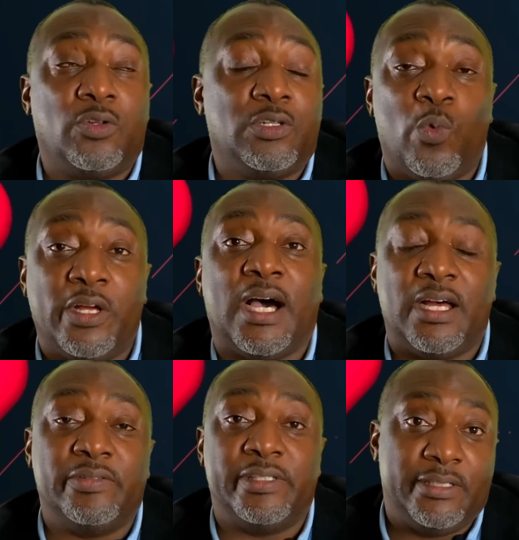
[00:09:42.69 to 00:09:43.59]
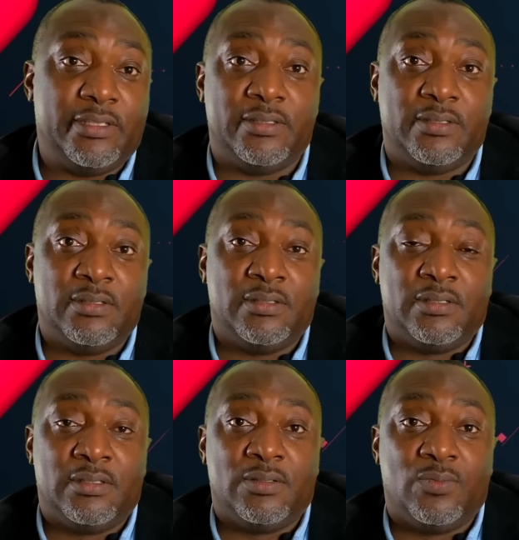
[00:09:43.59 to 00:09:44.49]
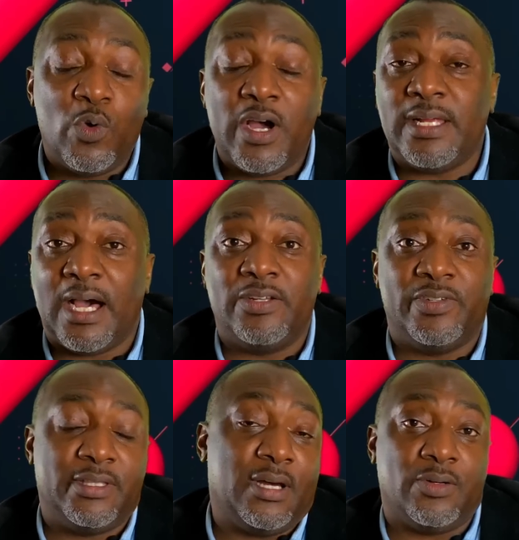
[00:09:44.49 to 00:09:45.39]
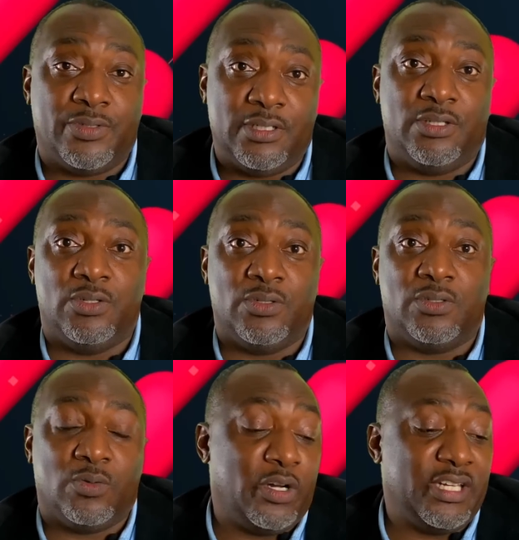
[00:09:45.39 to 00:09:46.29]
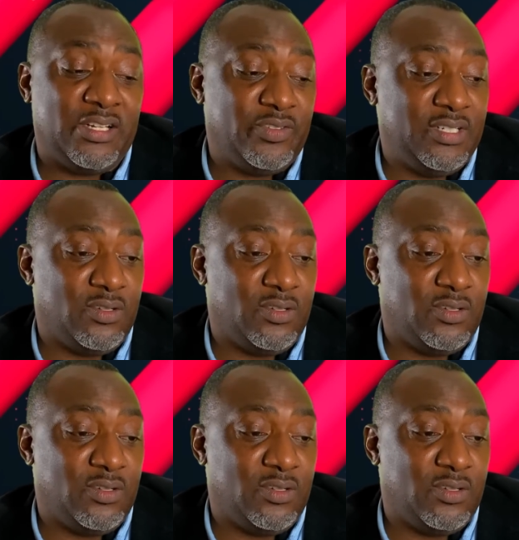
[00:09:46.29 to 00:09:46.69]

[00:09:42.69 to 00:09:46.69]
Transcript: 100,000 euro, 100